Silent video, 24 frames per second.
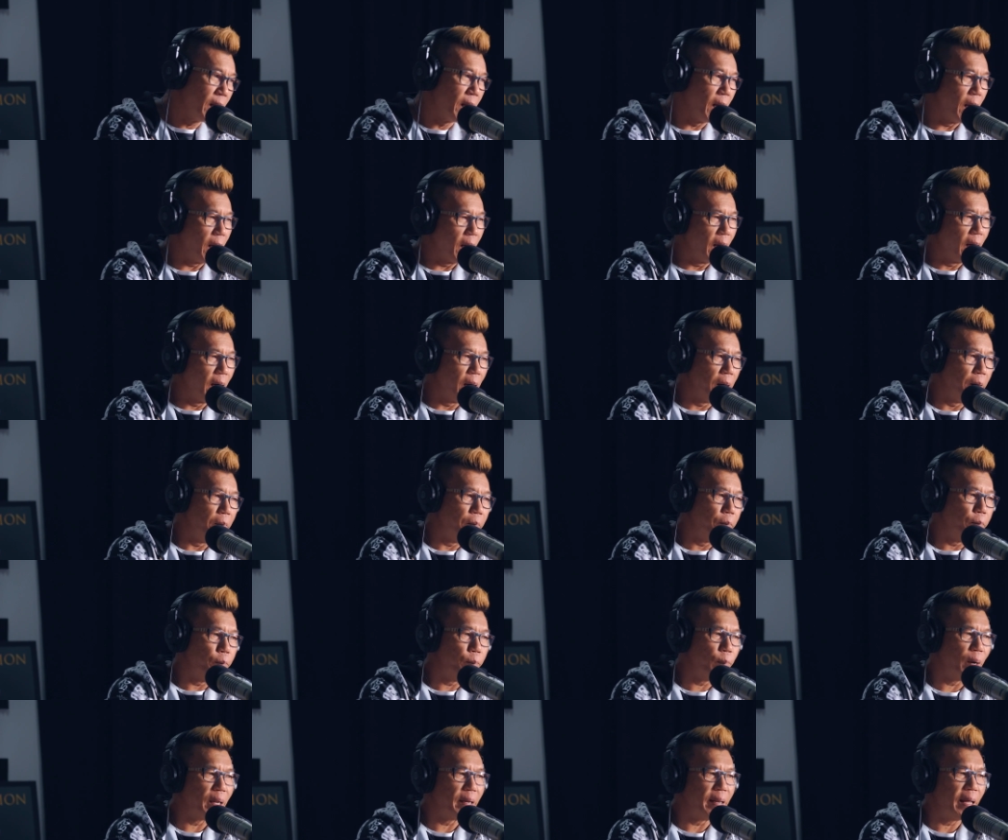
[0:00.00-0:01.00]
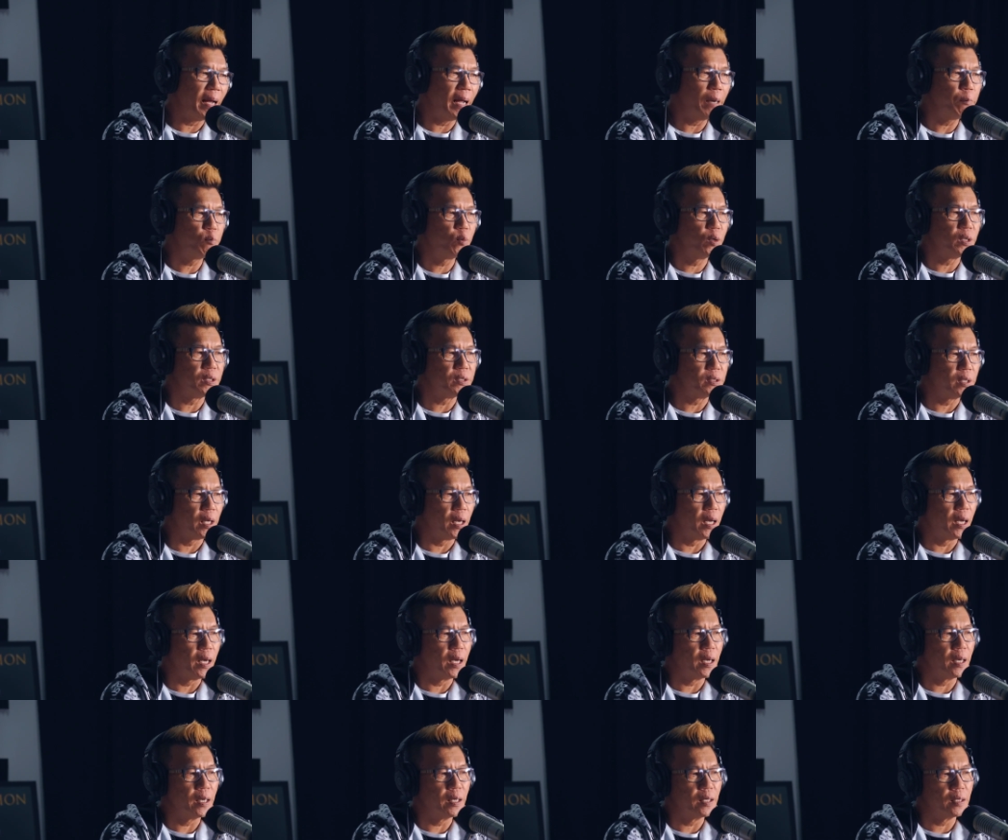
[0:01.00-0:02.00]
My dad was
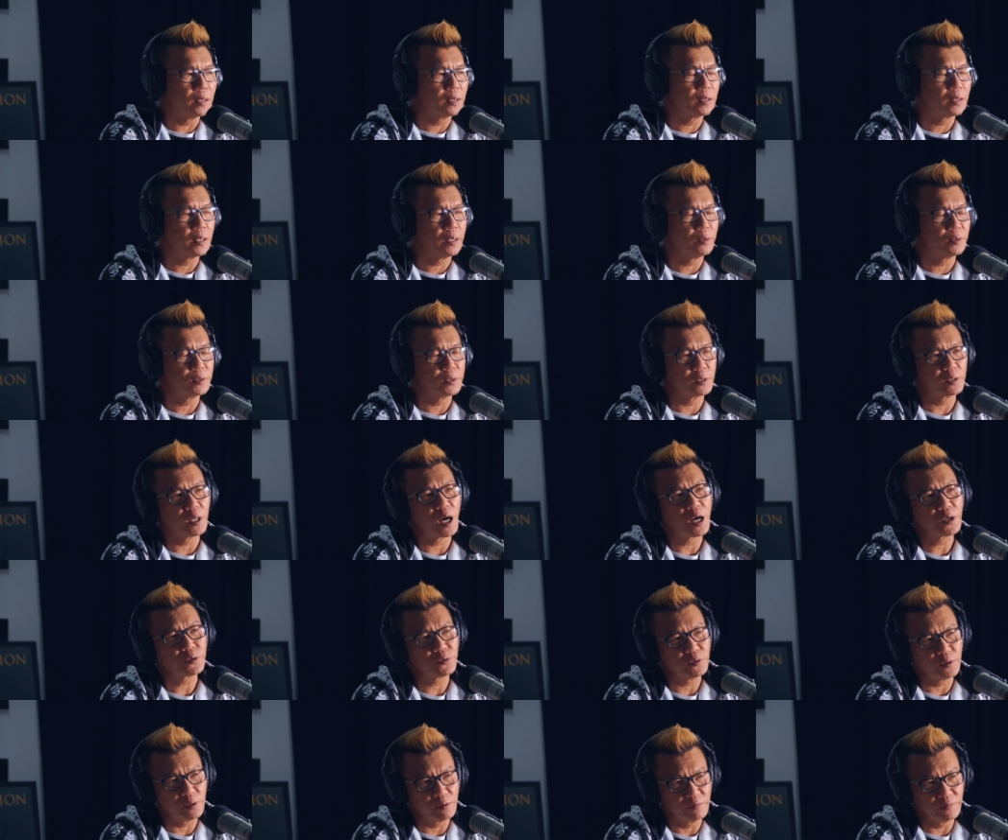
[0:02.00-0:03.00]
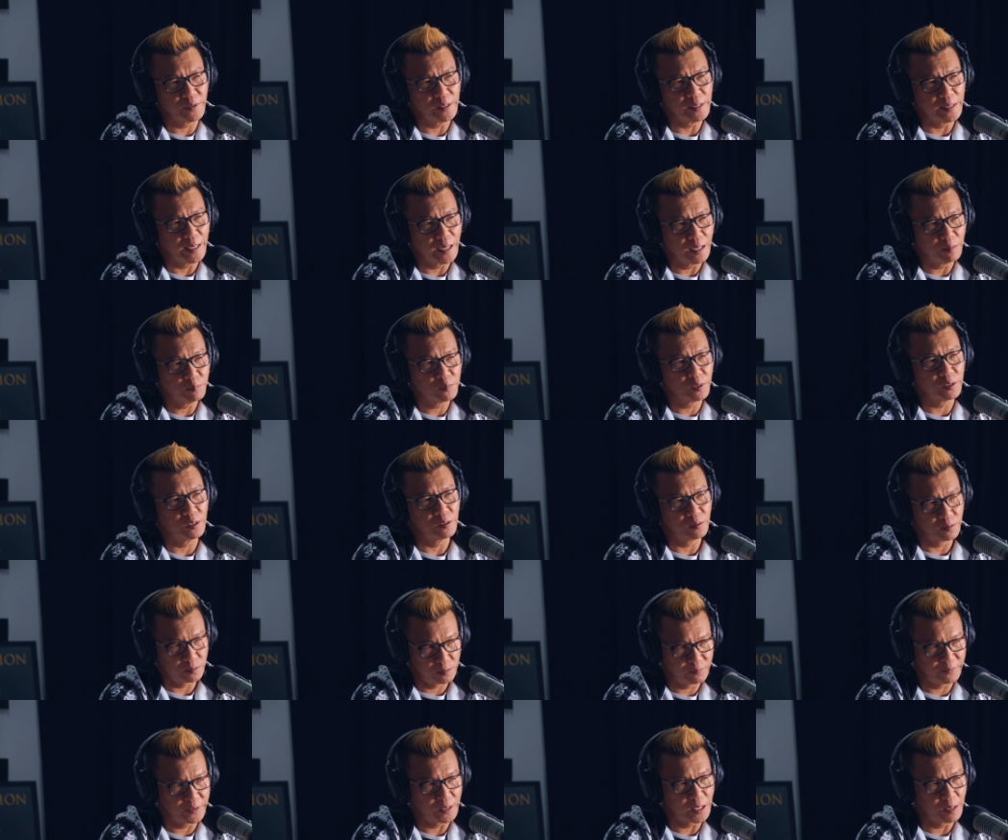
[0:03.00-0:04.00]
he was a doctor in Vietnam in
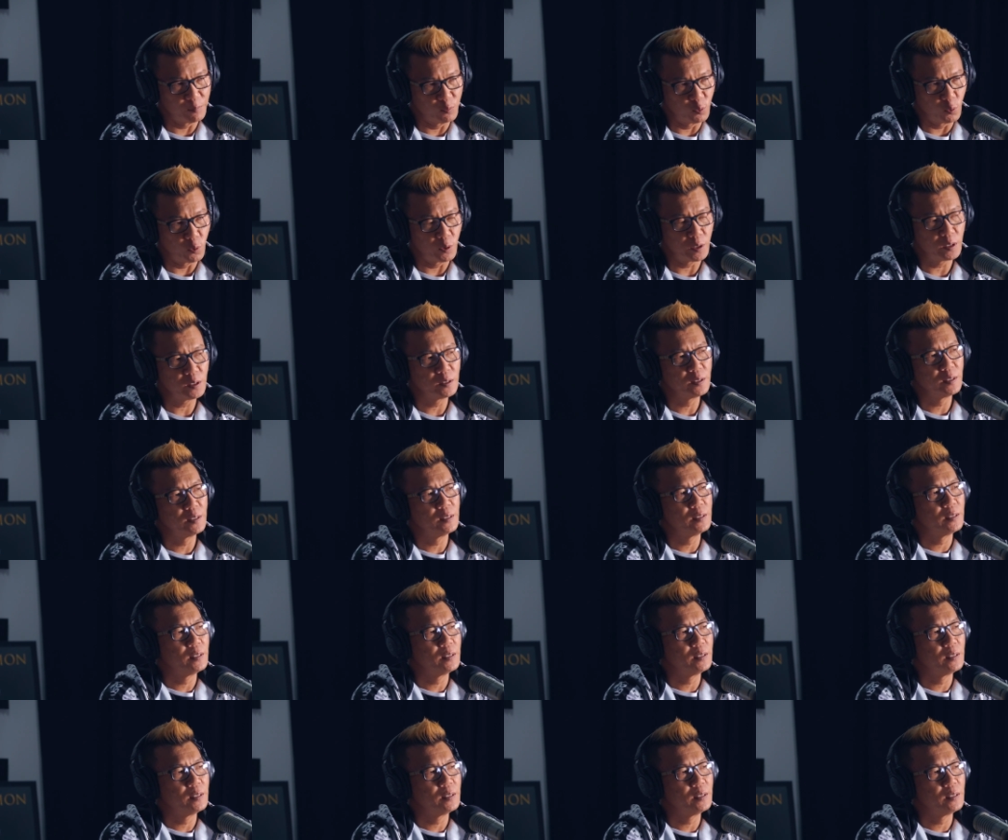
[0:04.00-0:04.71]
the Vietnam War.